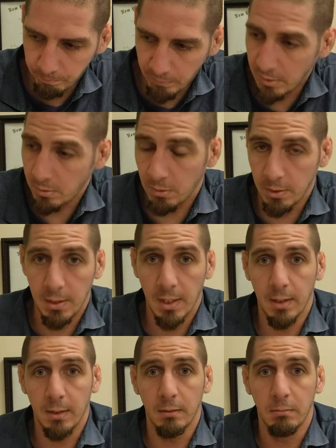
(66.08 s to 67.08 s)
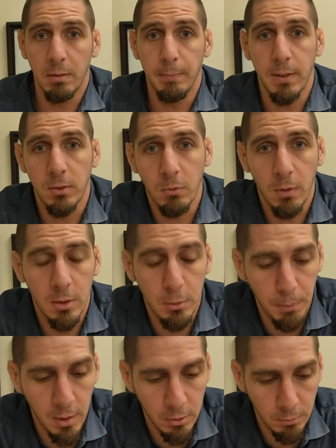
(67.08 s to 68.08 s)
basically getting the best grades
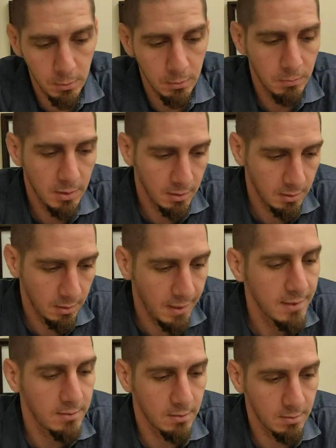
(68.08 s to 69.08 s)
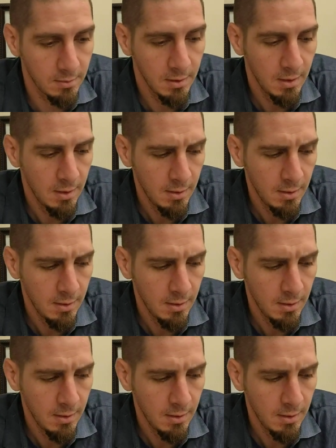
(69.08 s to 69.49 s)
possible in classes.